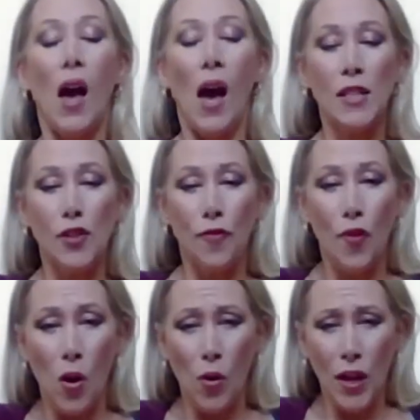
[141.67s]
hunch
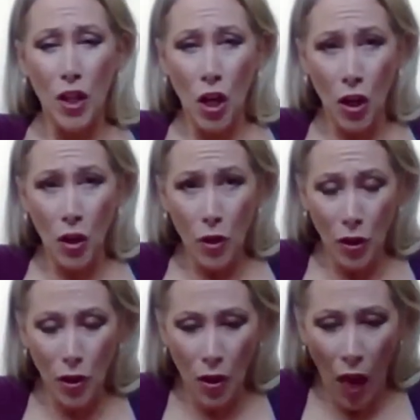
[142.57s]
forward, curl,
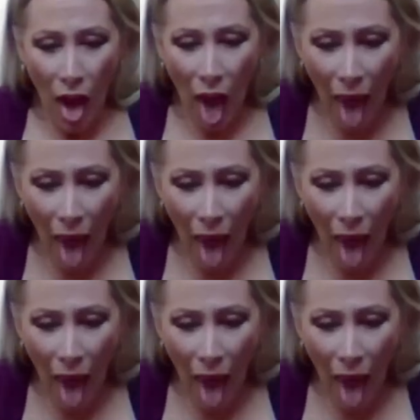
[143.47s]
curl, curl.